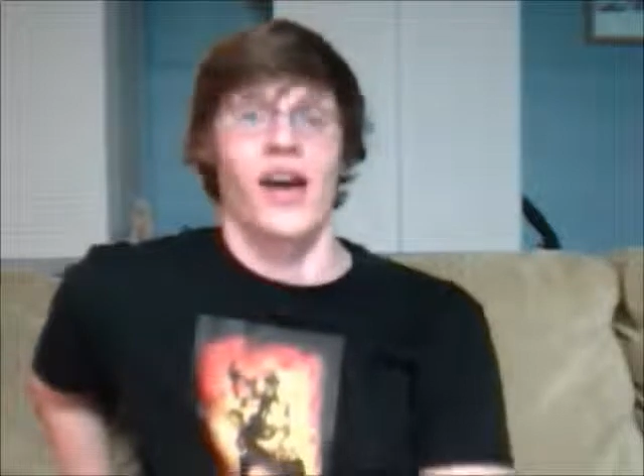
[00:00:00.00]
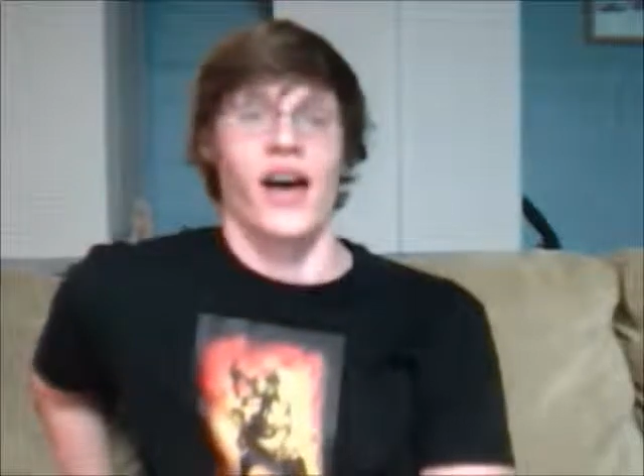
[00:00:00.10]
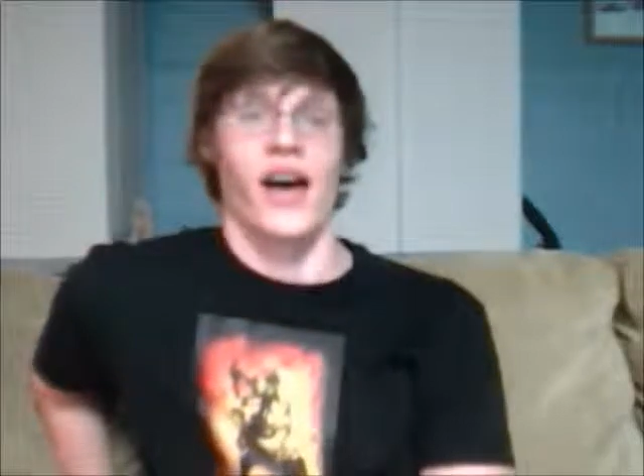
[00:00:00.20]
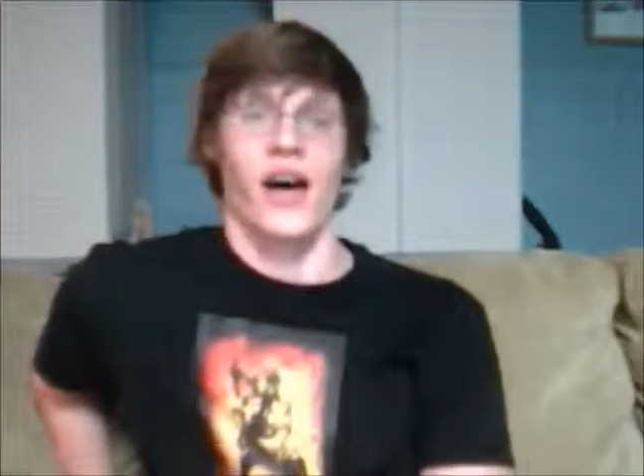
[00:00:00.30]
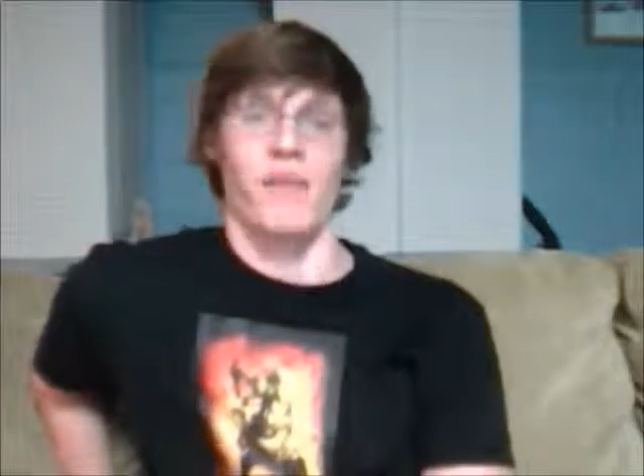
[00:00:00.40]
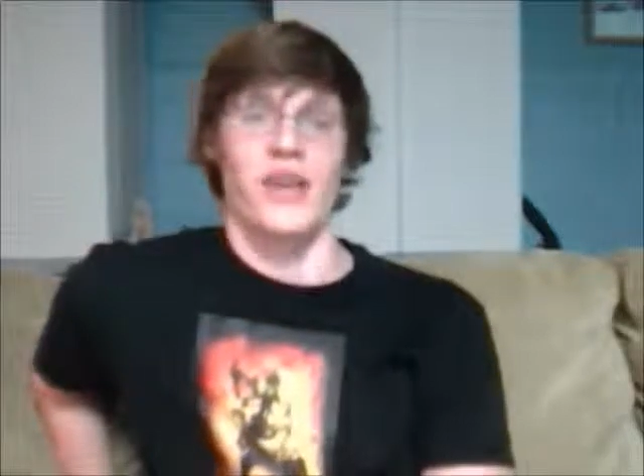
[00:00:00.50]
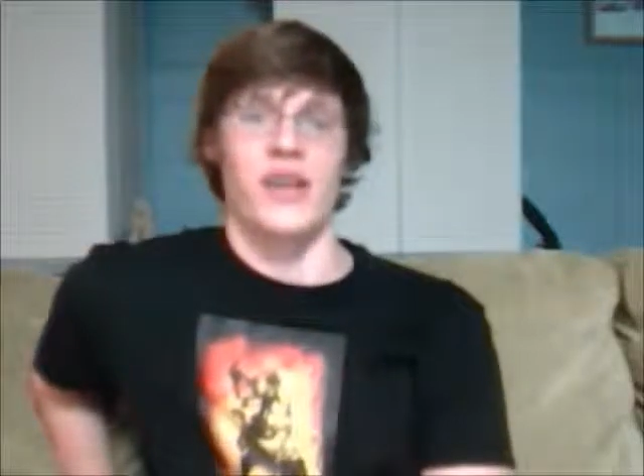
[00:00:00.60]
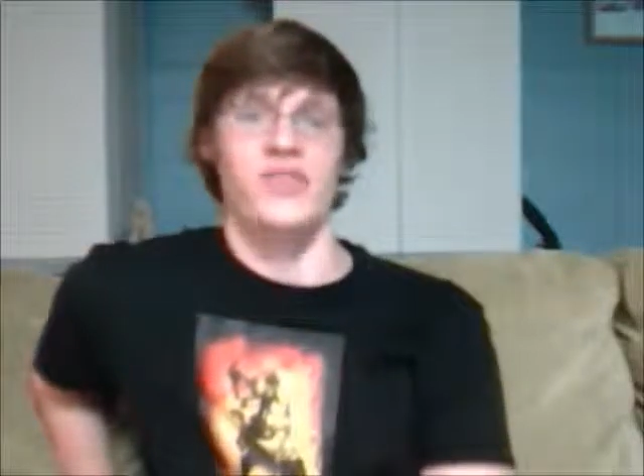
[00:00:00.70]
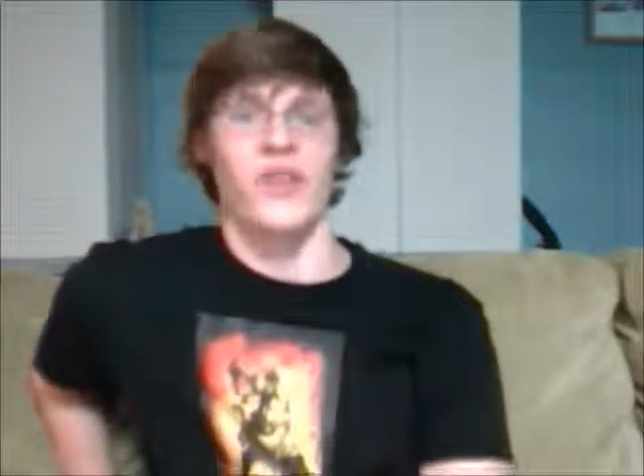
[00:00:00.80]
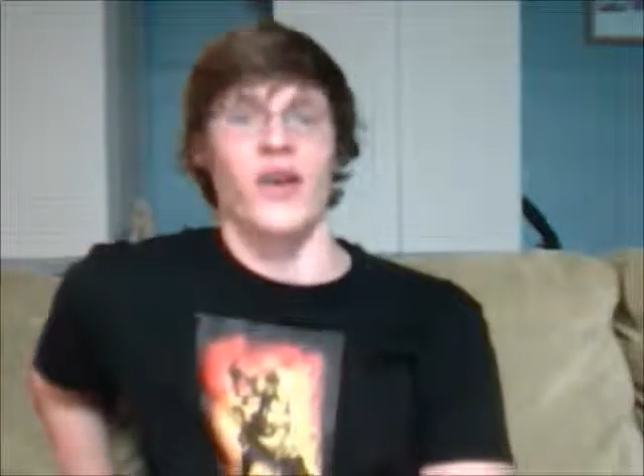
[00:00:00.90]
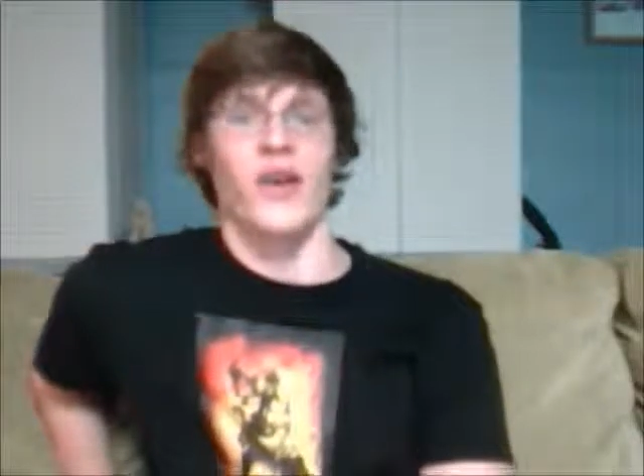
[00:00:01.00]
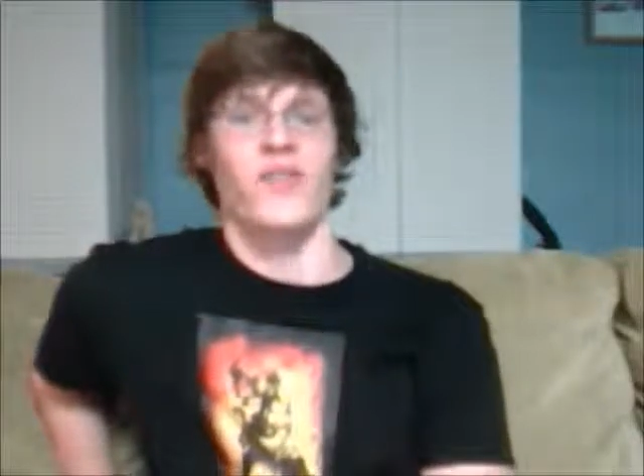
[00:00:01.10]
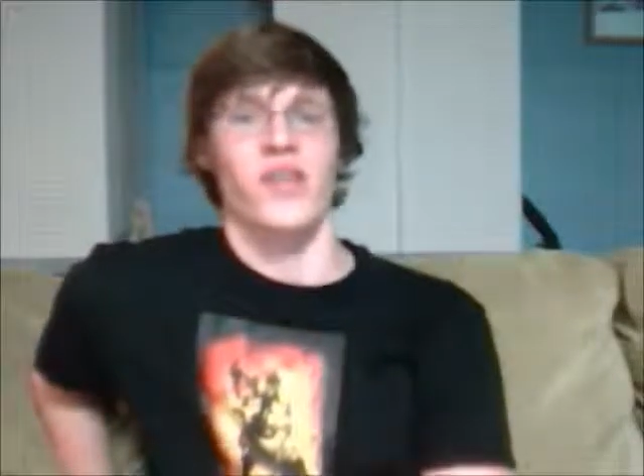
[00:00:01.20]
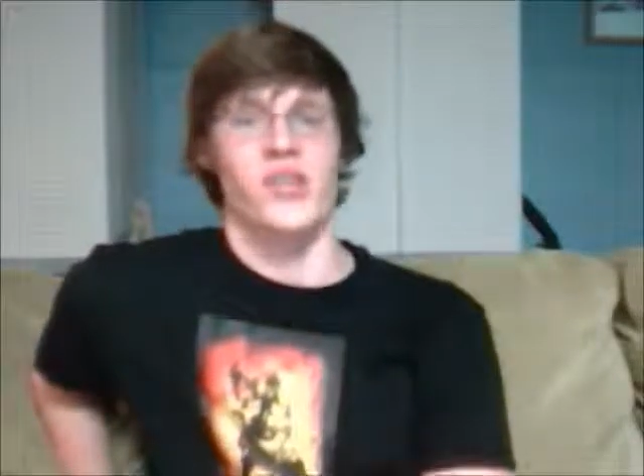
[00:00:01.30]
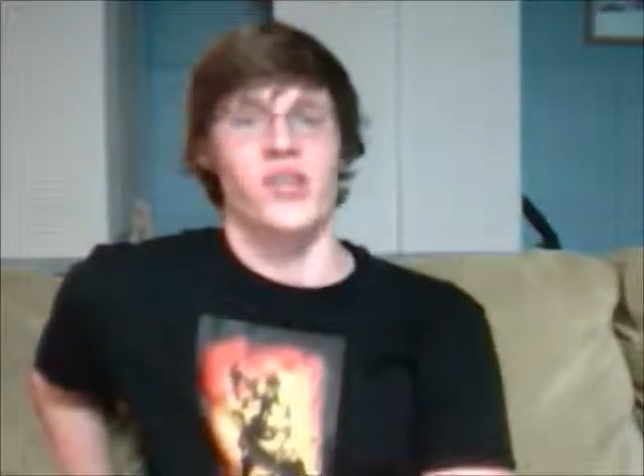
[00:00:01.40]
uh, managed to figure out for
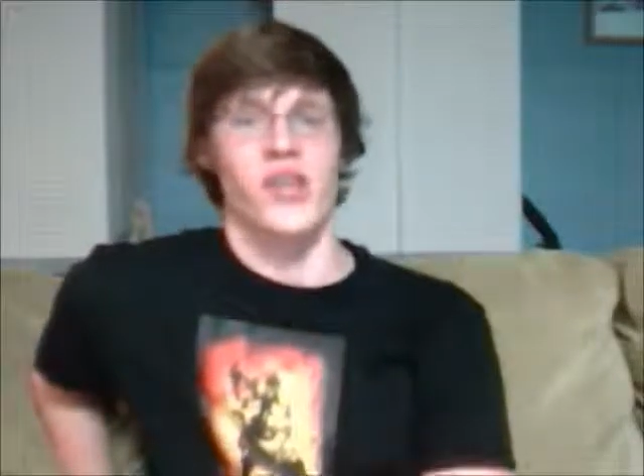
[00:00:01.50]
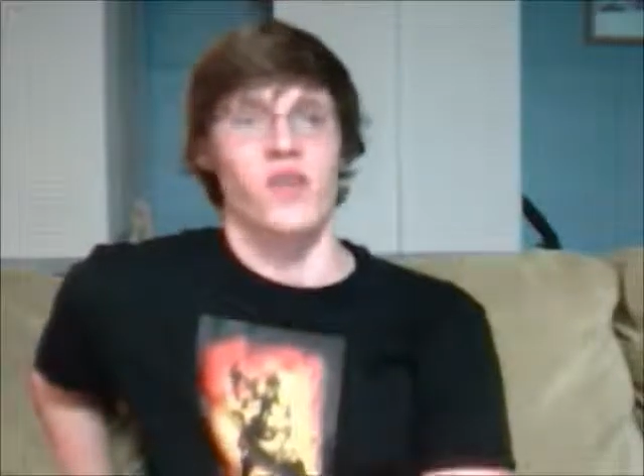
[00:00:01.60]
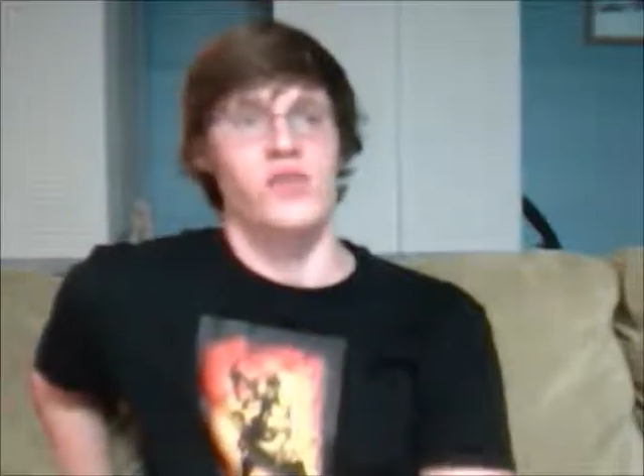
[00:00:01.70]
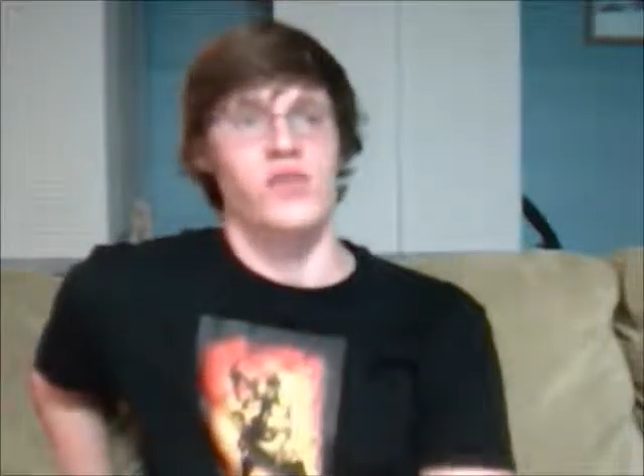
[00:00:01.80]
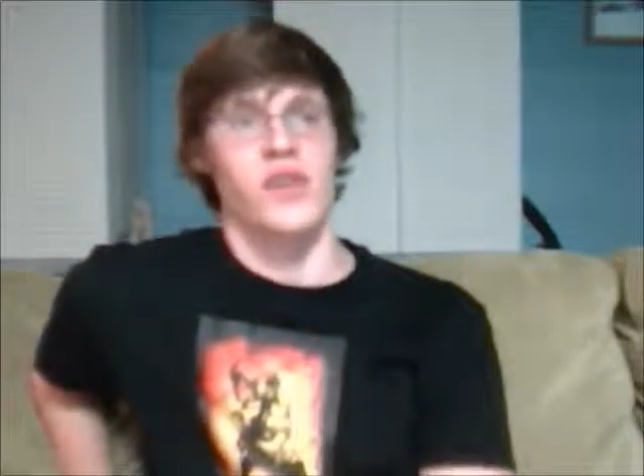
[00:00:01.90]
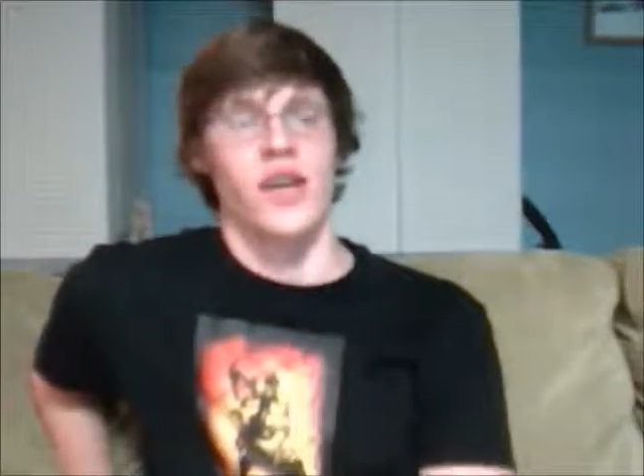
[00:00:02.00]
yourselves.